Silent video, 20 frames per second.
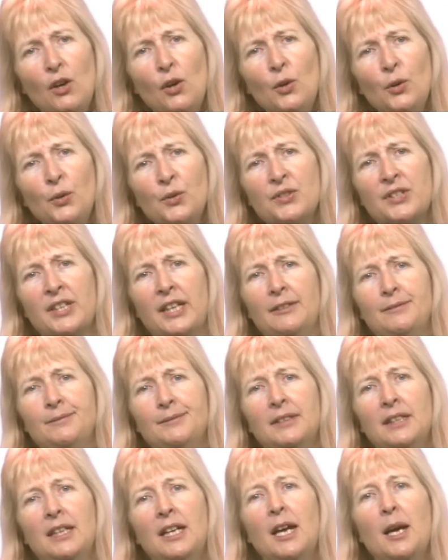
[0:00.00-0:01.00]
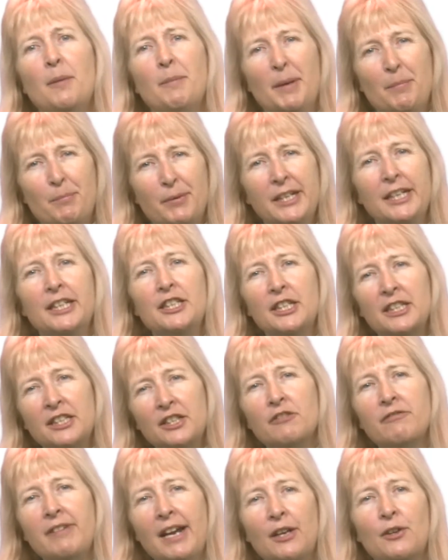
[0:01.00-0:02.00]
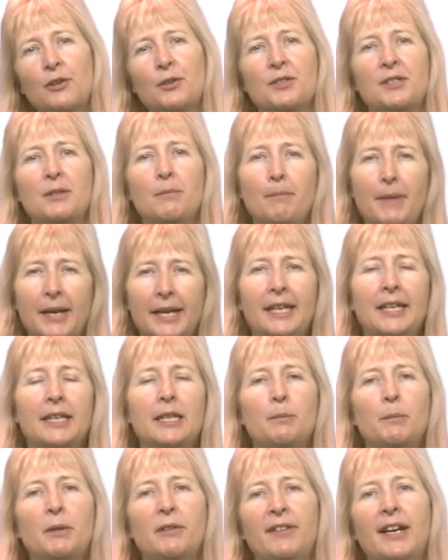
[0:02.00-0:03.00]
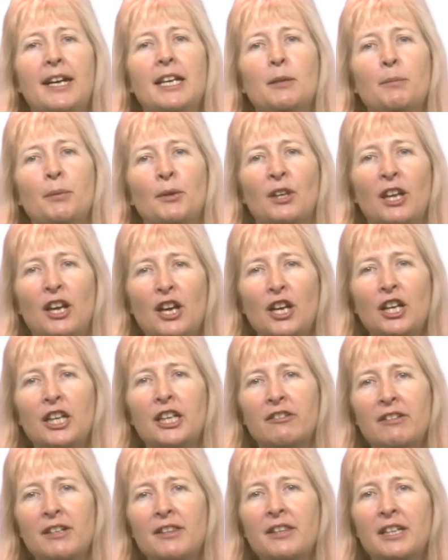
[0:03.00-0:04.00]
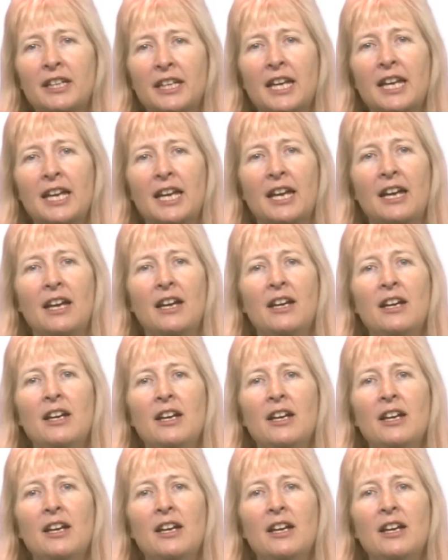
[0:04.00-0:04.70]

Also, by bringing in your records and making them available earlier in the year